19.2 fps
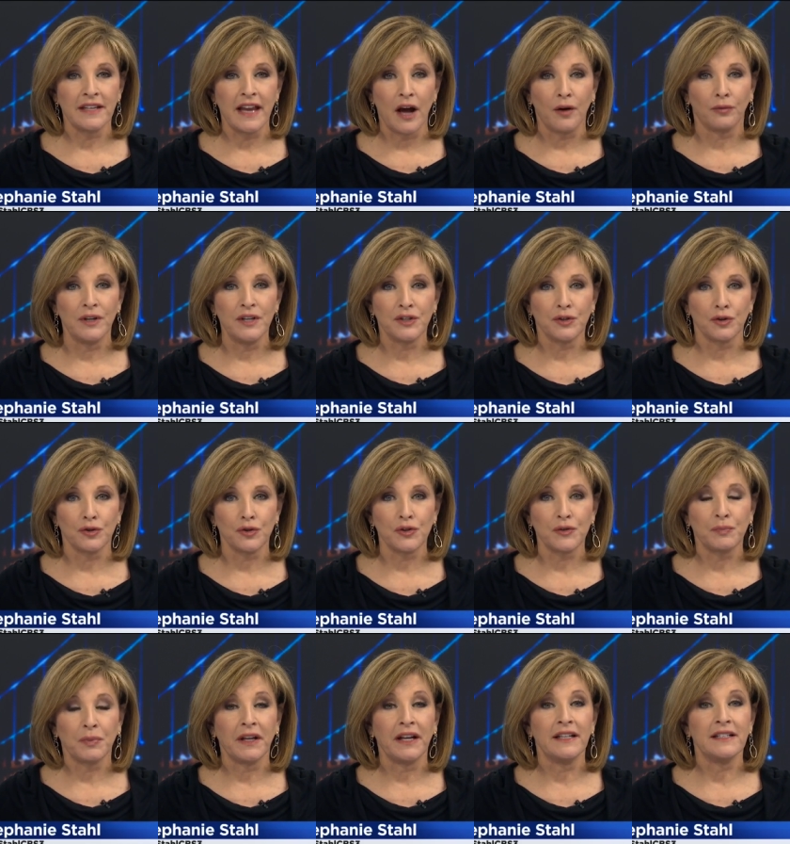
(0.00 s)
Now,
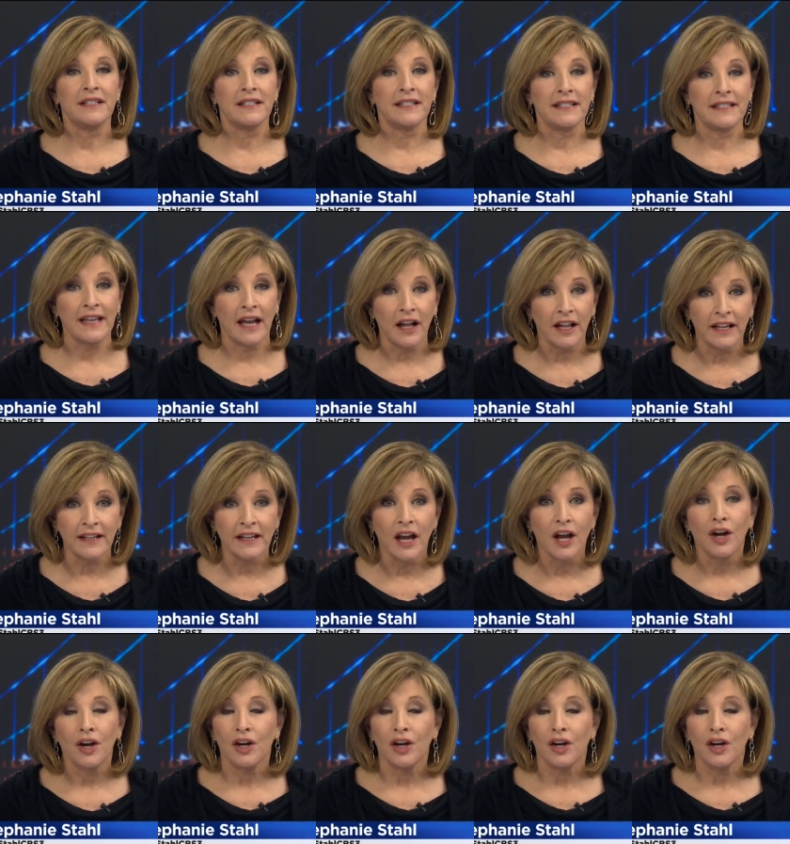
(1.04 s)
researchers plan to sell it